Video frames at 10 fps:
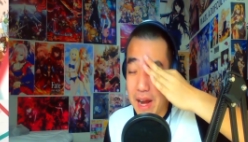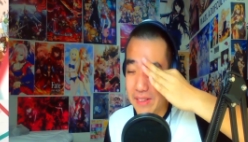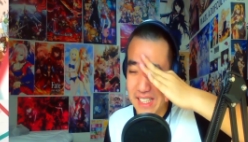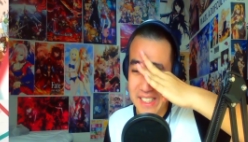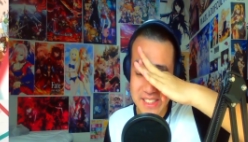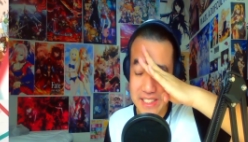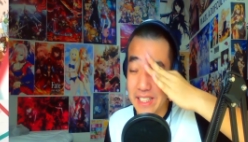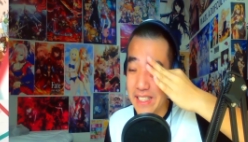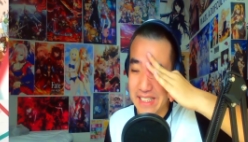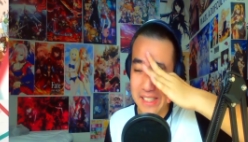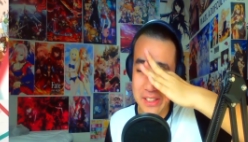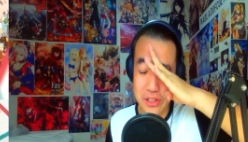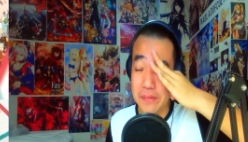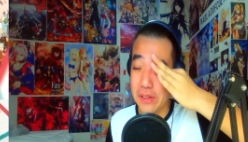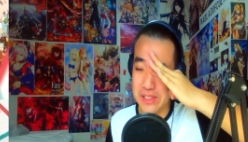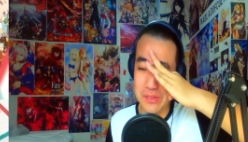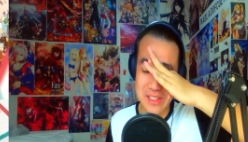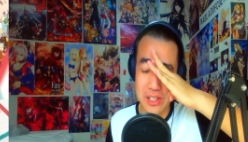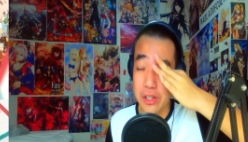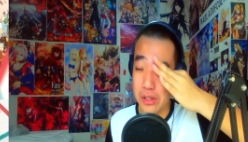Every time she, he said Kurumi or
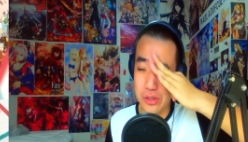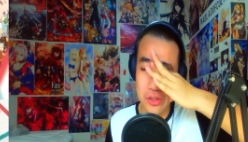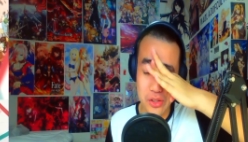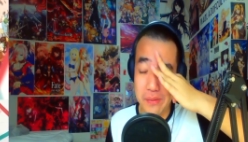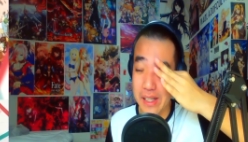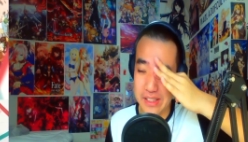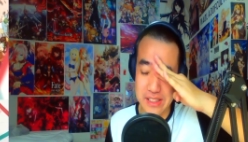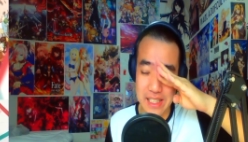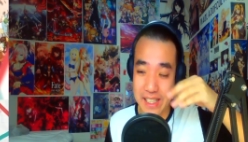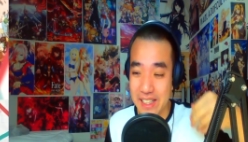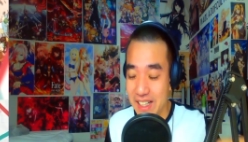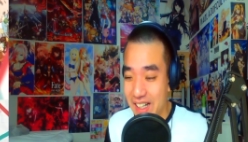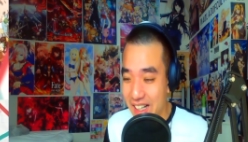someone's called Kurumi, I just like,